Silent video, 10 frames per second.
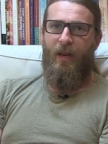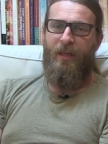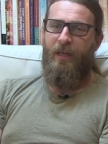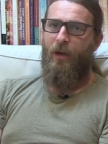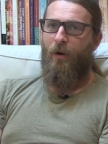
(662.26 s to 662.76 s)
I
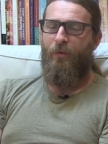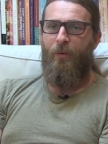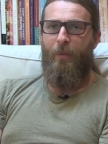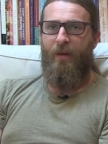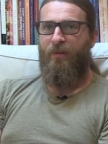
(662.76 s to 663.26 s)
think yarrow is
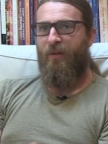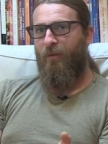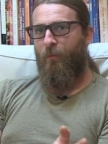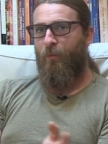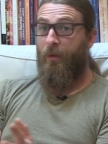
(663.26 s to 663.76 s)
the best because
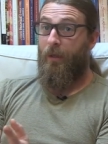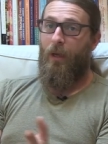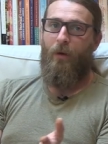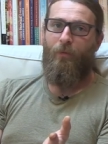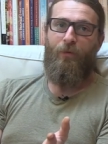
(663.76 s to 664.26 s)
it really
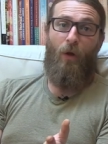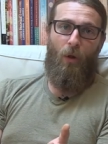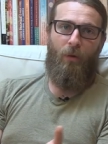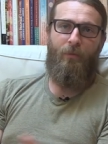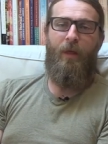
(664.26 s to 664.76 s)
covers
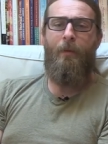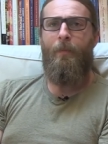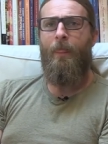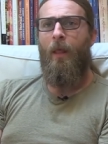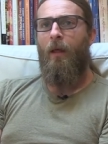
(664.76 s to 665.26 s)
all of them.